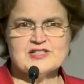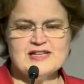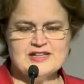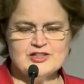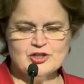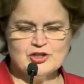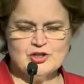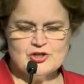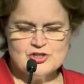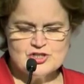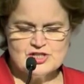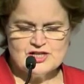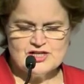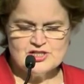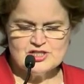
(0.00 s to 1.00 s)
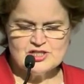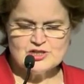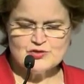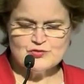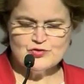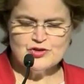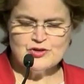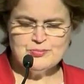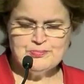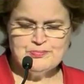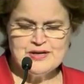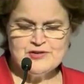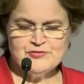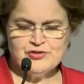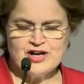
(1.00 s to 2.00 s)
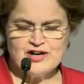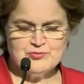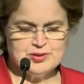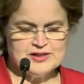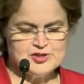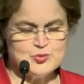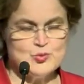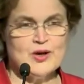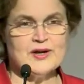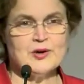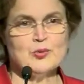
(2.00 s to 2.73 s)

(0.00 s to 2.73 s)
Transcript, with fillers: led negotiations for the P5+1